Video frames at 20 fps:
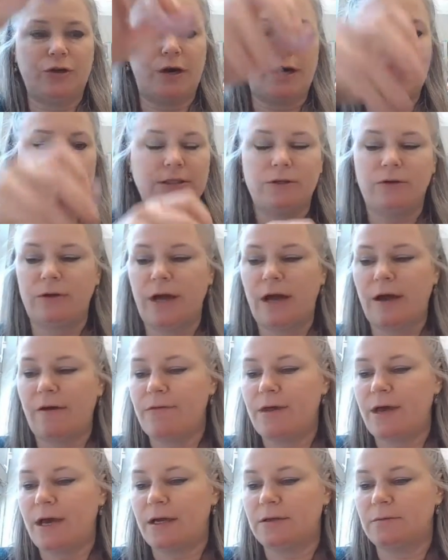dries, it'll
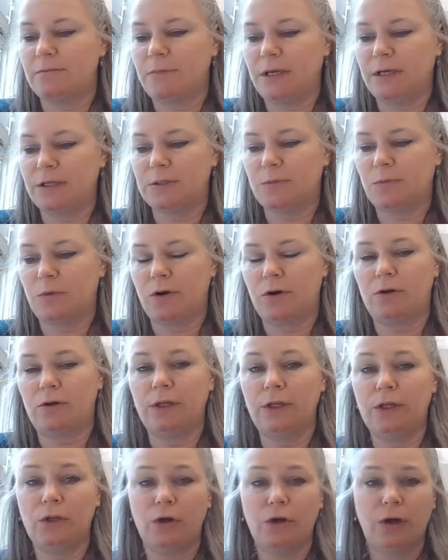have that pink
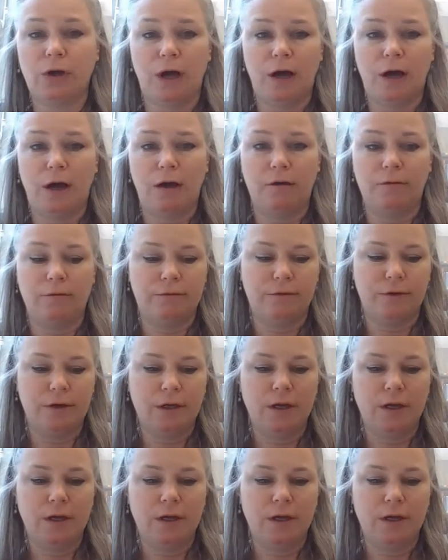sparkly look of